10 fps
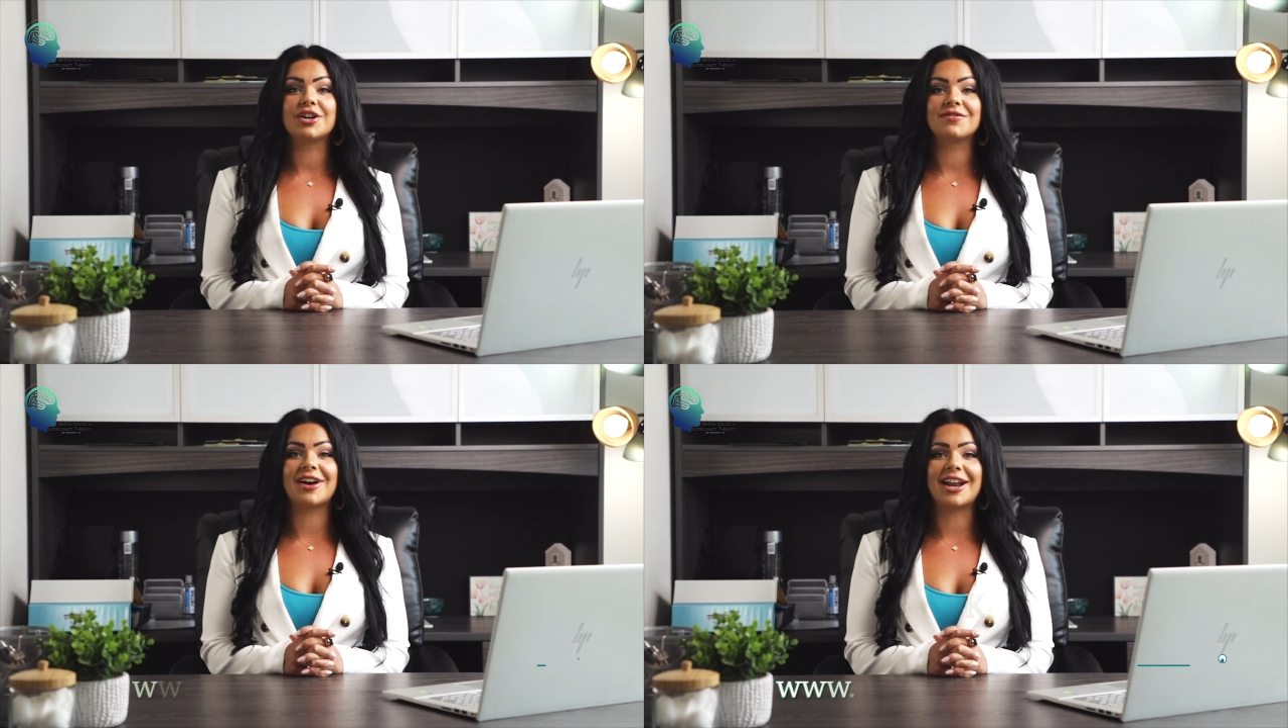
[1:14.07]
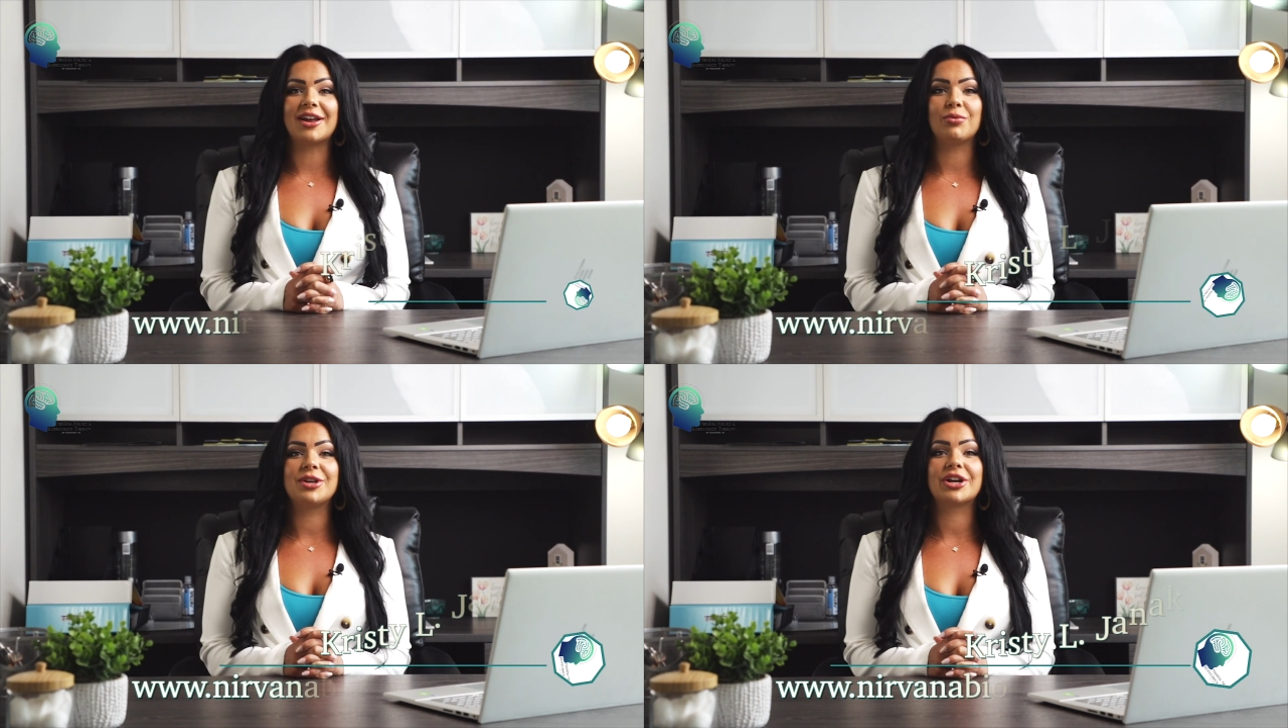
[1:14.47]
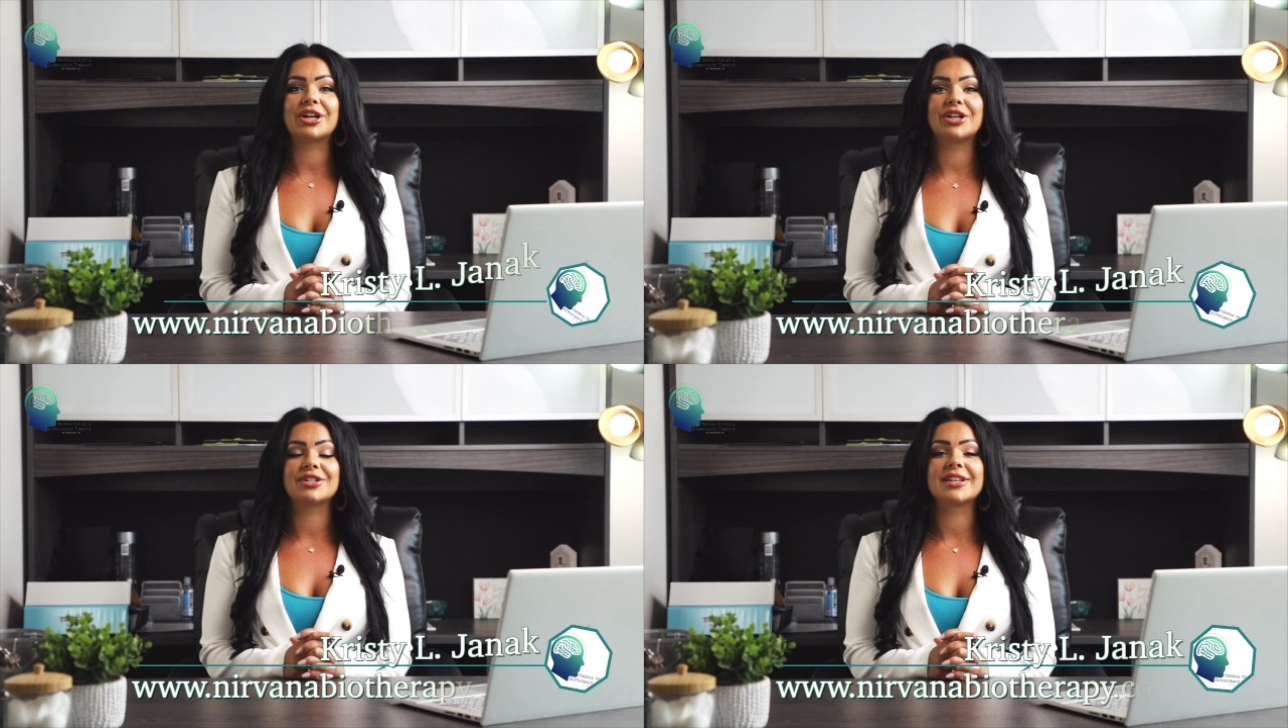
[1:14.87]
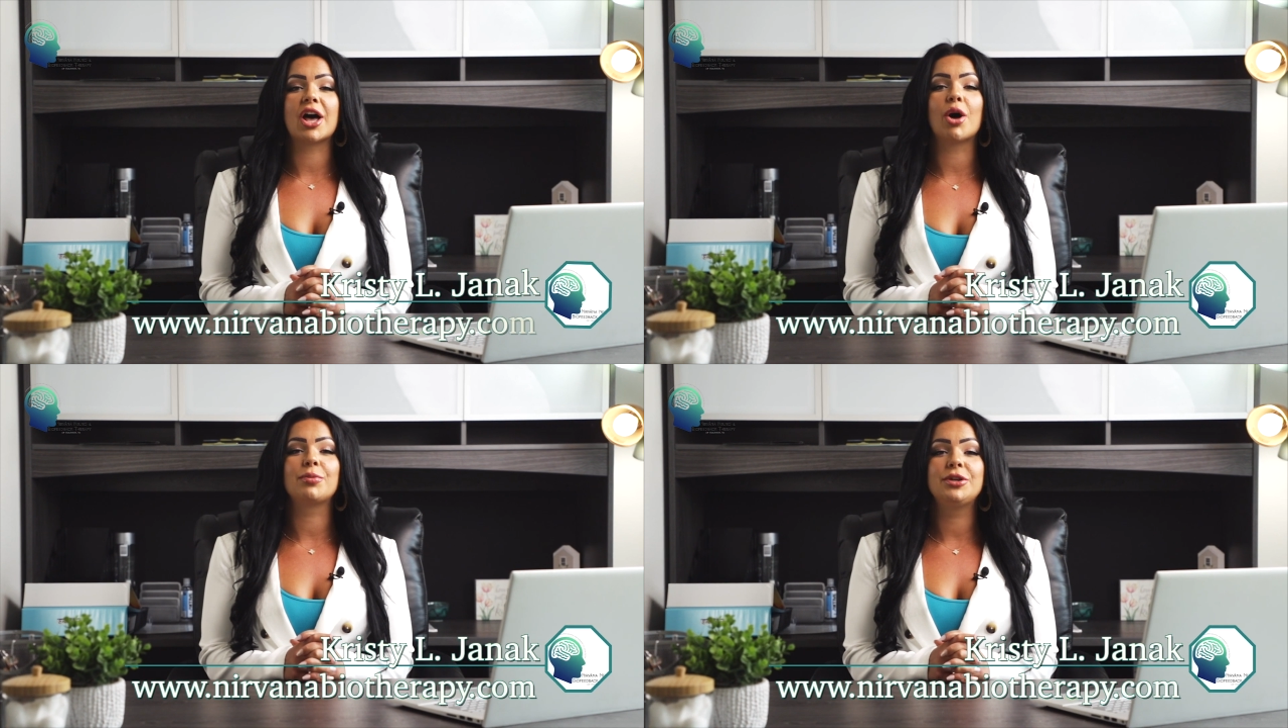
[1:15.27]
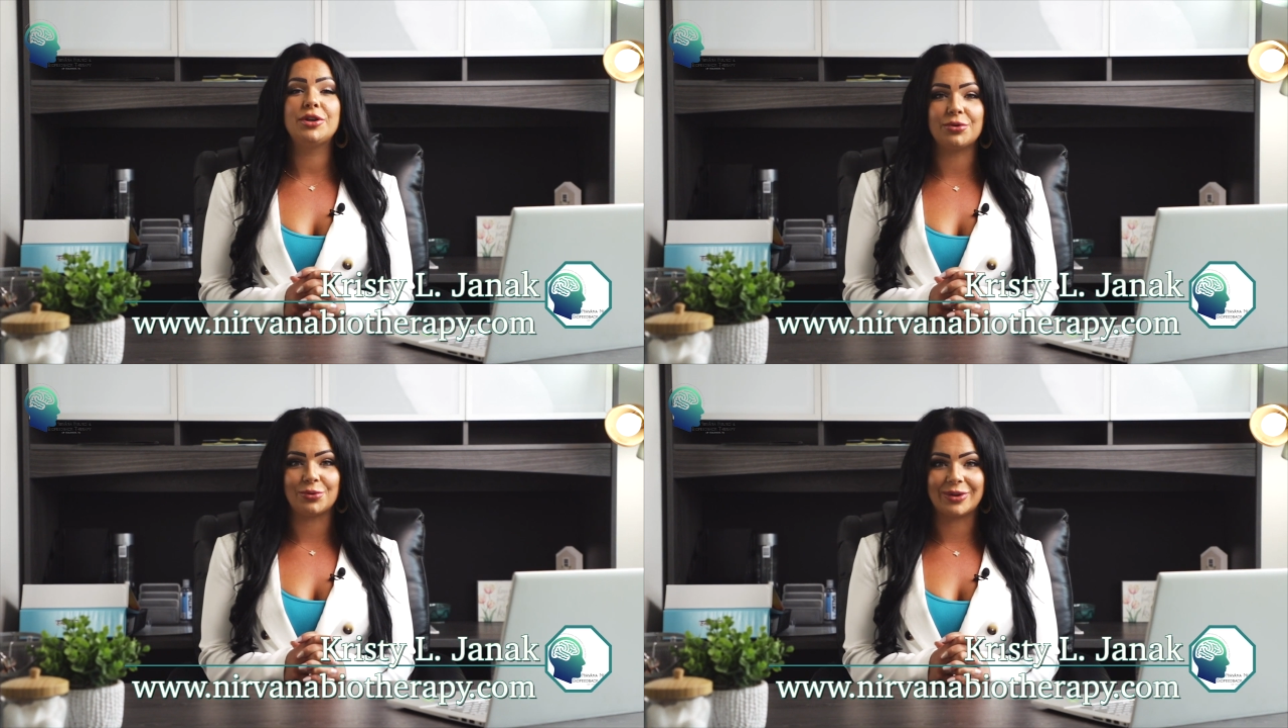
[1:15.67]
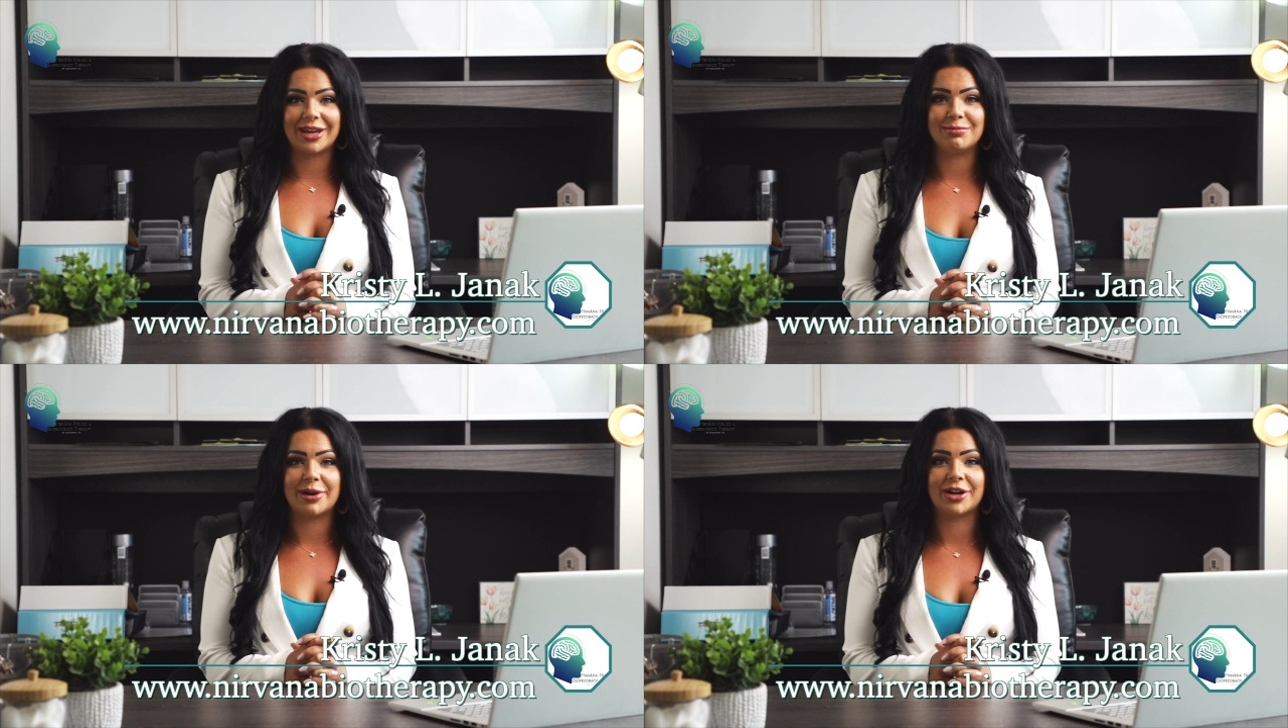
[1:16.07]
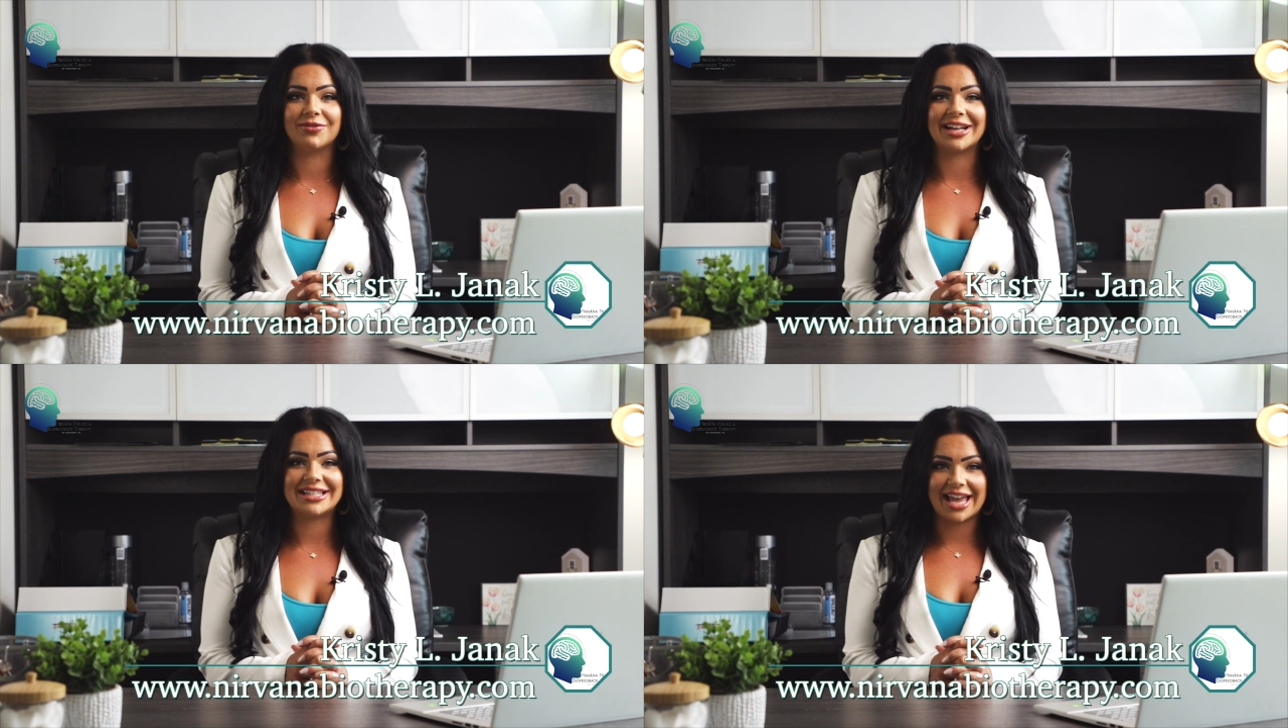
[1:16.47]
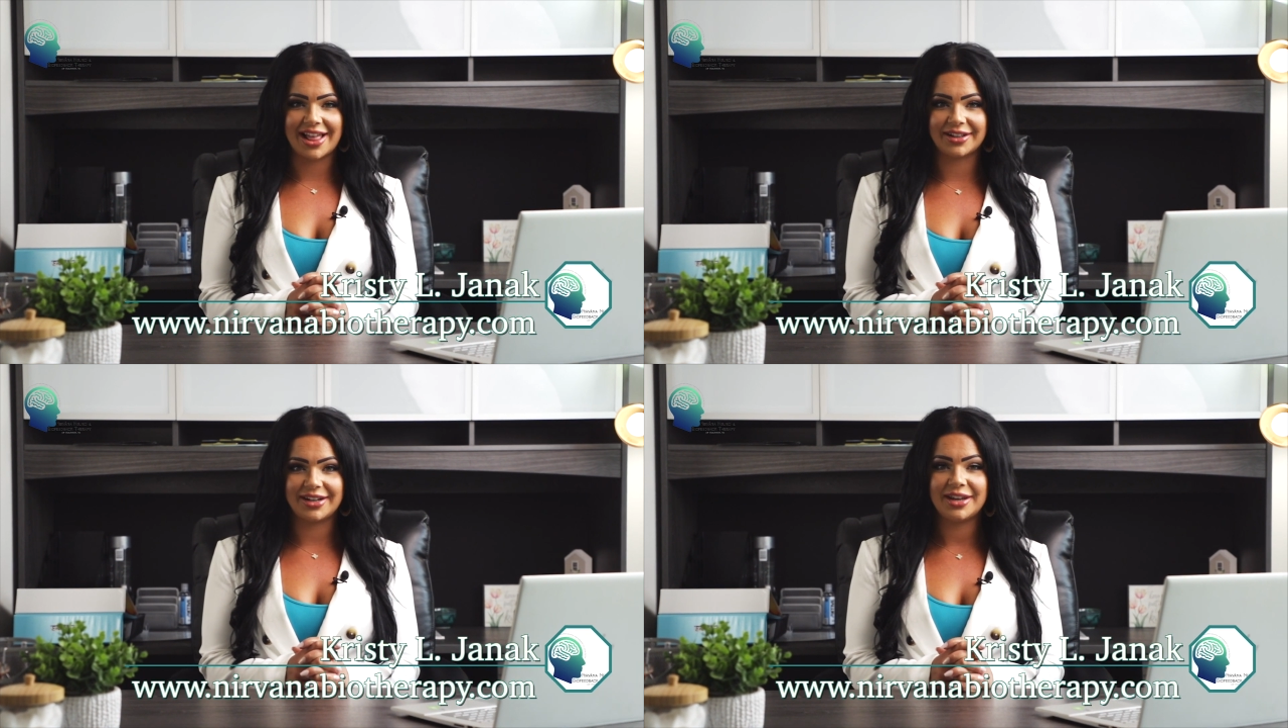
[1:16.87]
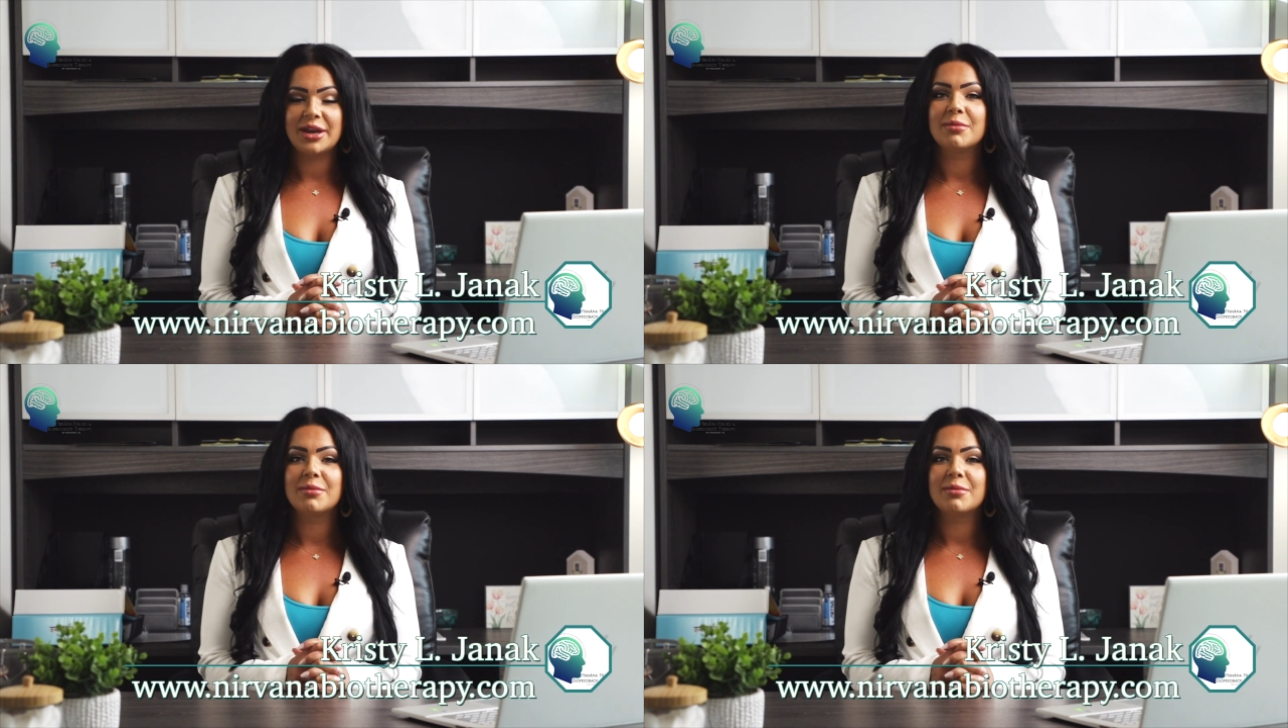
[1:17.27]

Nirvana, we are here to help you gain better vitality,